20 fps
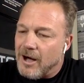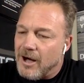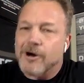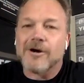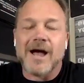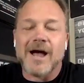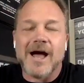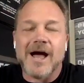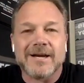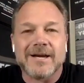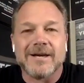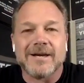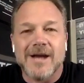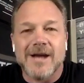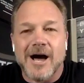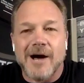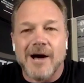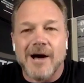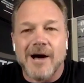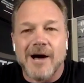our
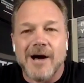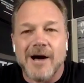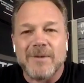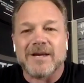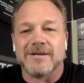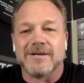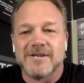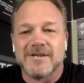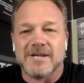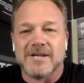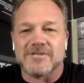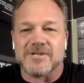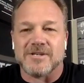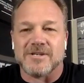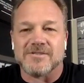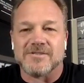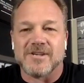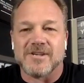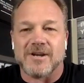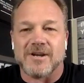economic
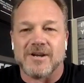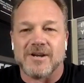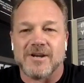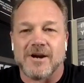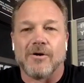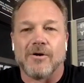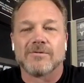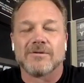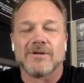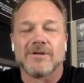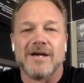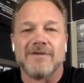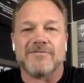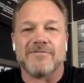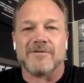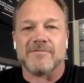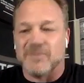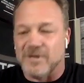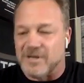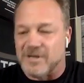conditions in our own
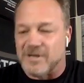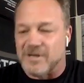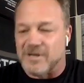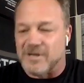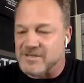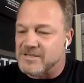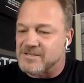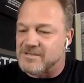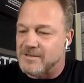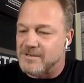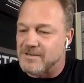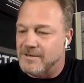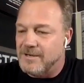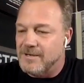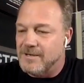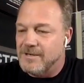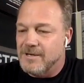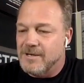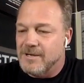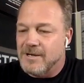life and business
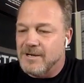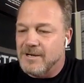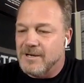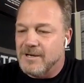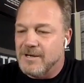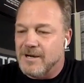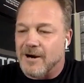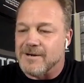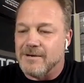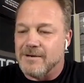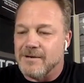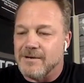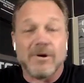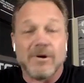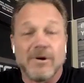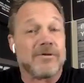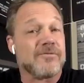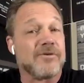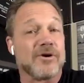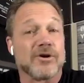are,
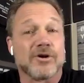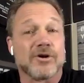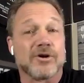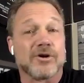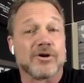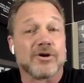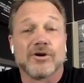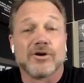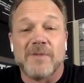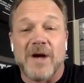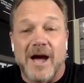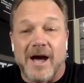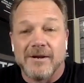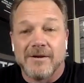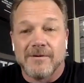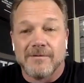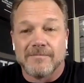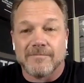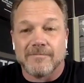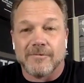whether they're good or
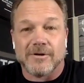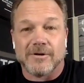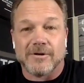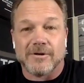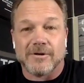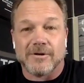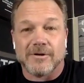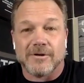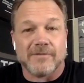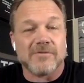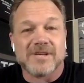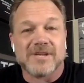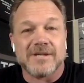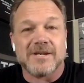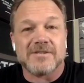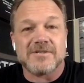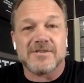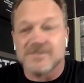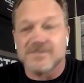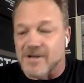bad, whatever those
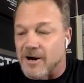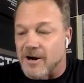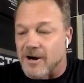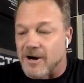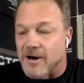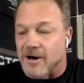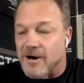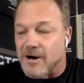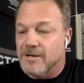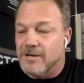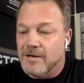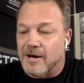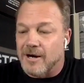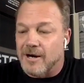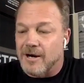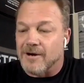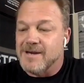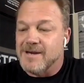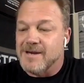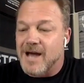conditions are
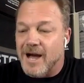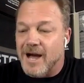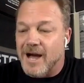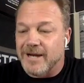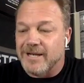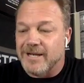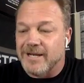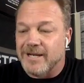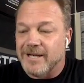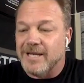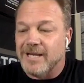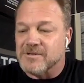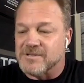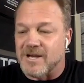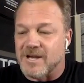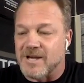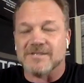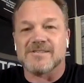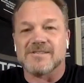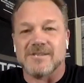
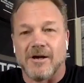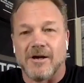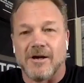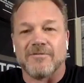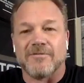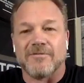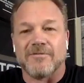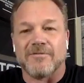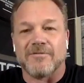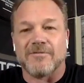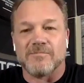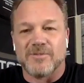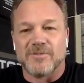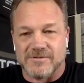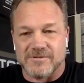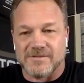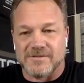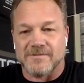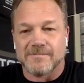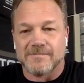90%
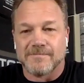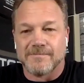self-imposed.